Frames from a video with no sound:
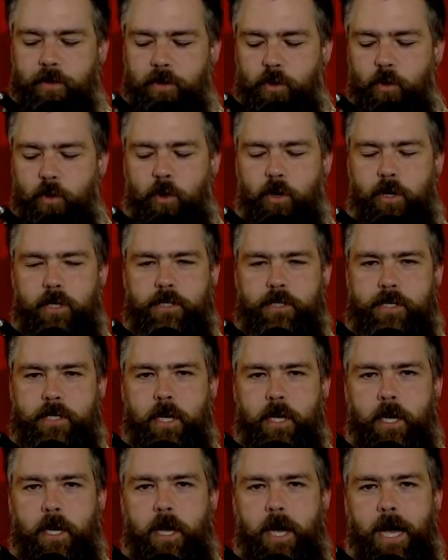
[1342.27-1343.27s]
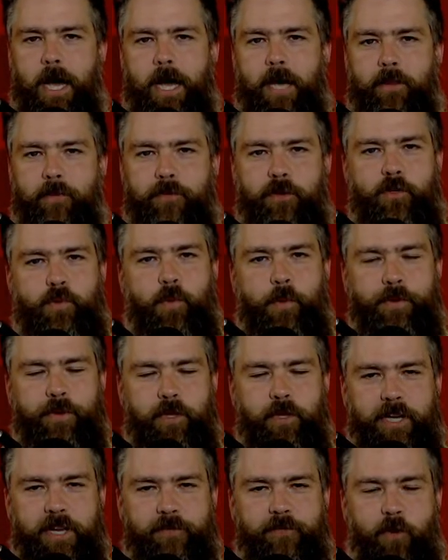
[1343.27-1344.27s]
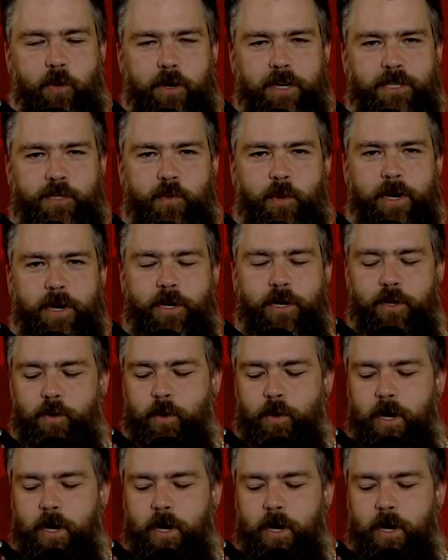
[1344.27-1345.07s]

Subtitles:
yours. The first one we were looking for is when